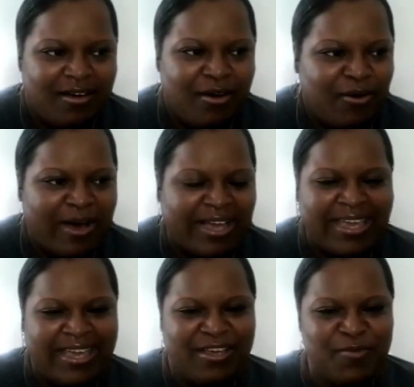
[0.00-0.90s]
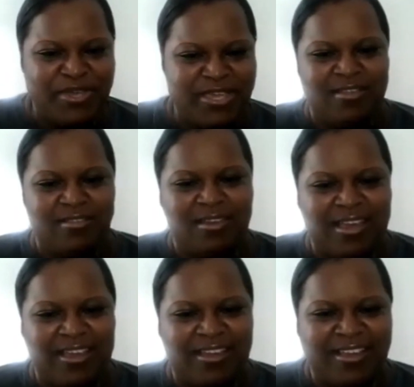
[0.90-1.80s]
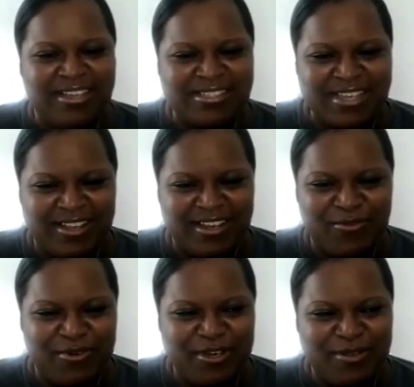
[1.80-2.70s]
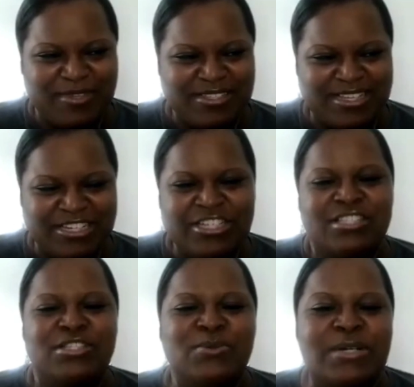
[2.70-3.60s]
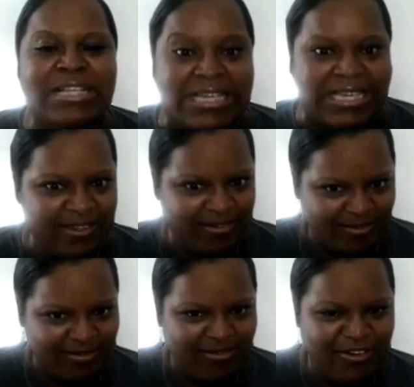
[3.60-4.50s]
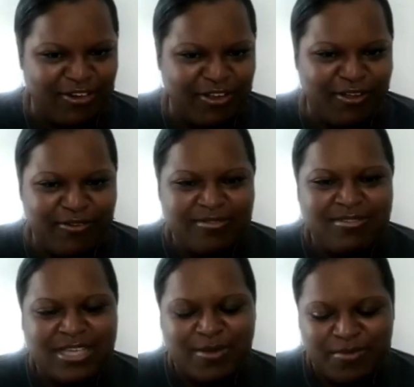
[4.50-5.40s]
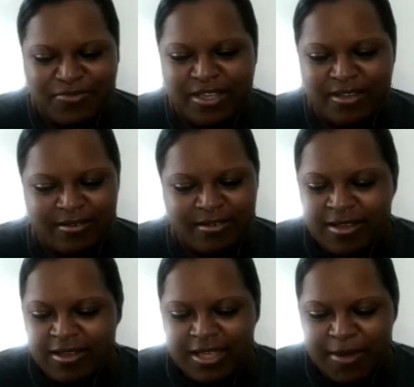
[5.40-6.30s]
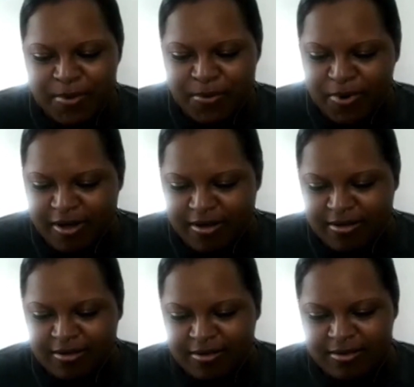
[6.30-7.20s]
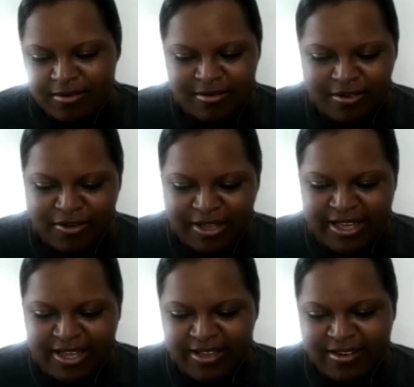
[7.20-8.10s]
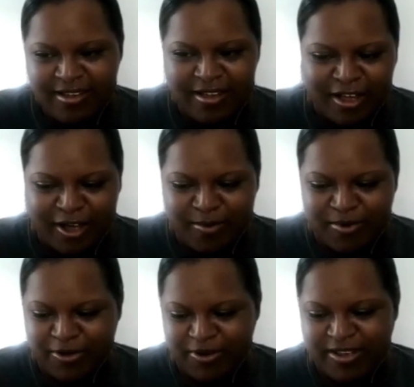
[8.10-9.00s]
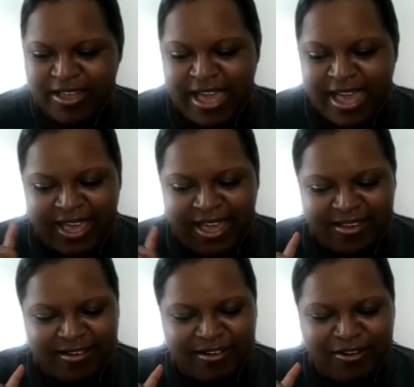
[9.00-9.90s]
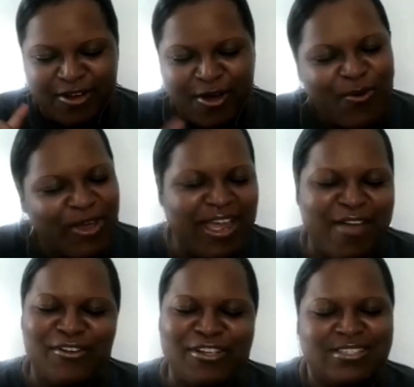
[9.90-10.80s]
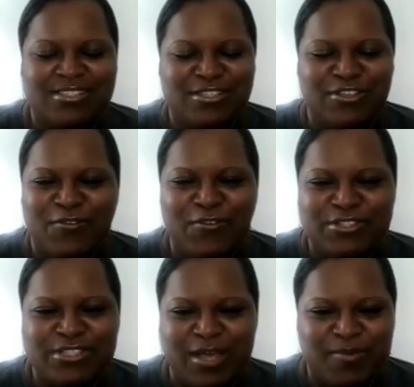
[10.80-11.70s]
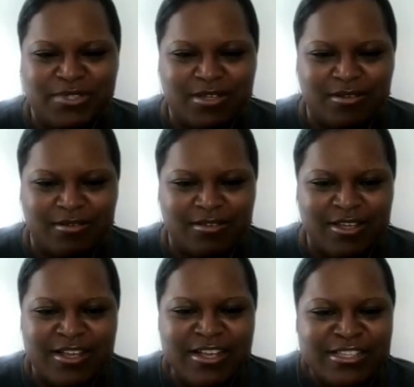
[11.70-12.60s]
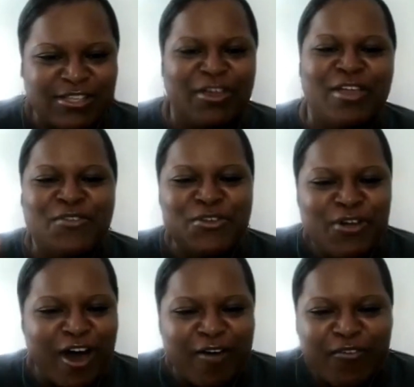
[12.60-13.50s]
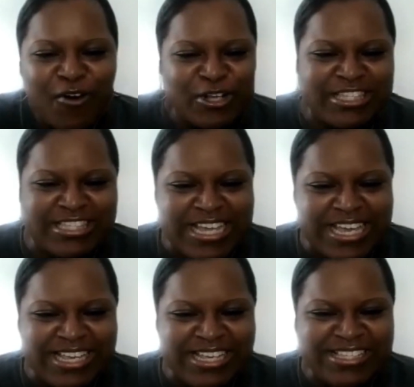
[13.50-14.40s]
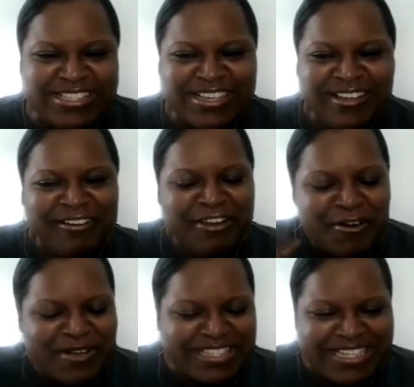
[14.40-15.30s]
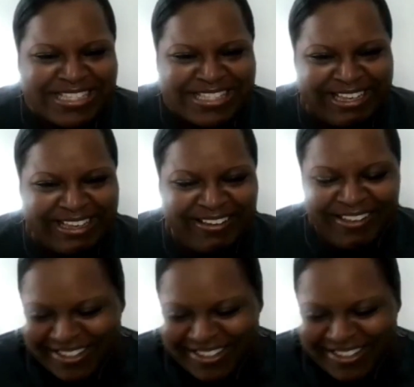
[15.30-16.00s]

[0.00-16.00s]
oh, I can't compete. Like, it's kind of like one of the things like, she's too clean, you know, type of thing. Keep it raw. Go ahead, upload it. And no one ever listens to your first episode. So if you cough or sneeze, no one's listening.